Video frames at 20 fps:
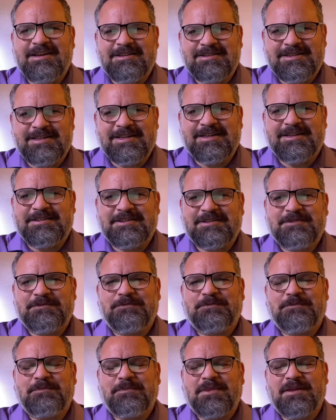is this
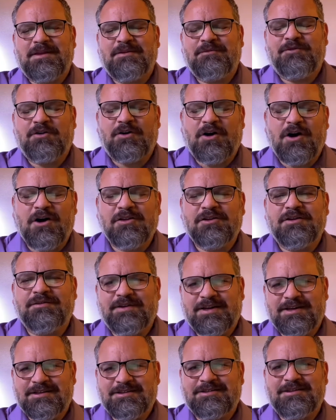for all of
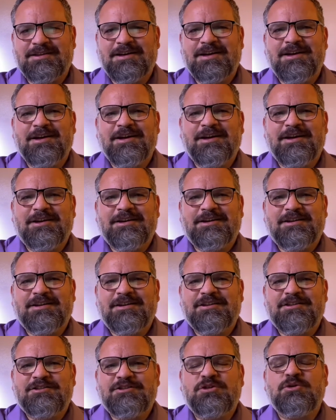us
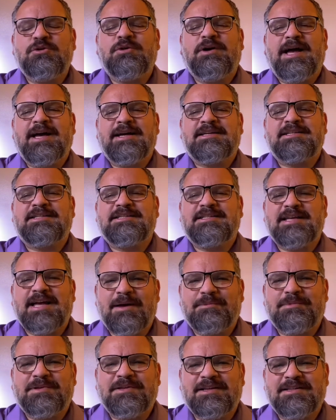to
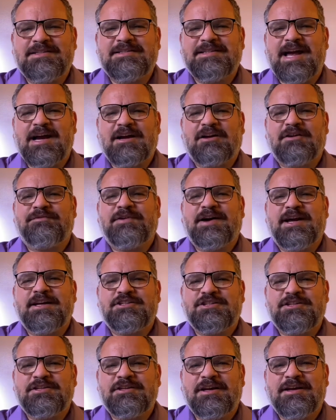accept the
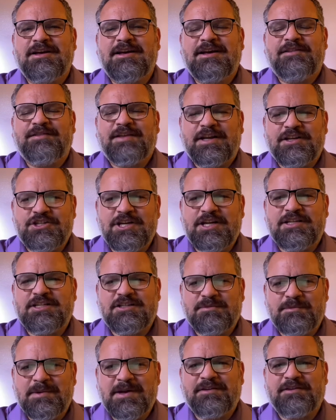sacrifice that
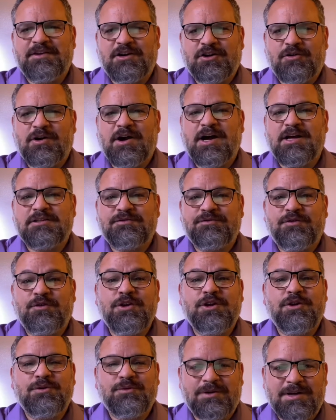Jesus made on the cross for
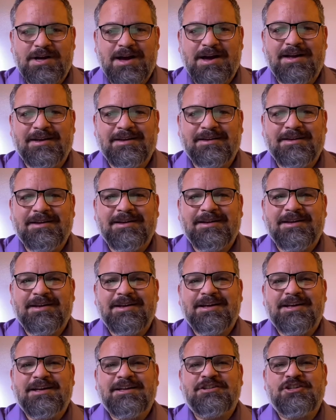you and I
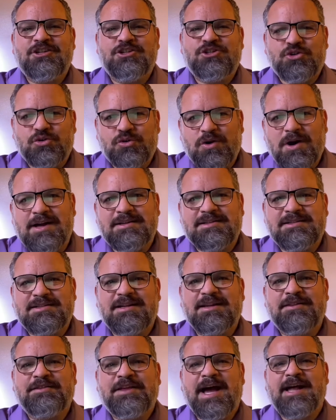to
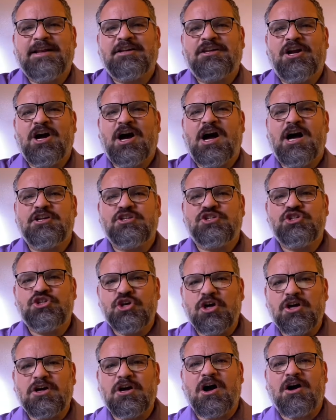trust that God
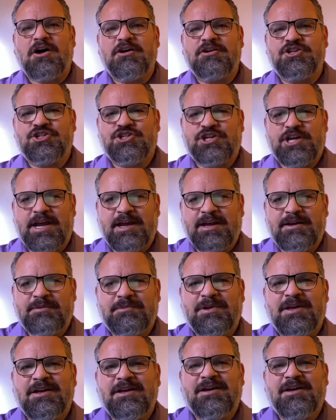took our shame